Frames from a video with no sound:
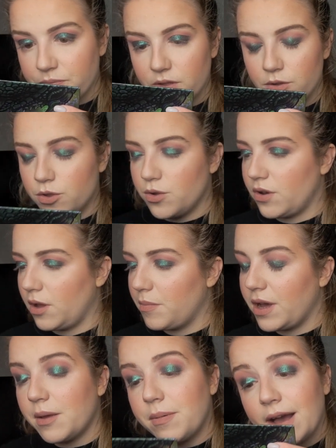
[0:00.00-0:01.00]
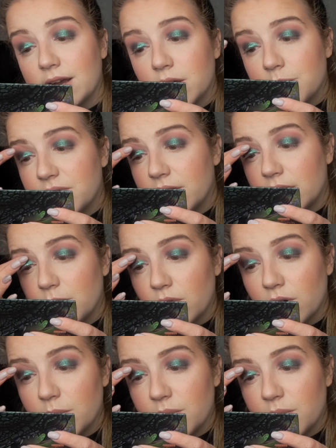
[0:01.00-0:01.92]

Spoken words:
you should not buy backups anymore.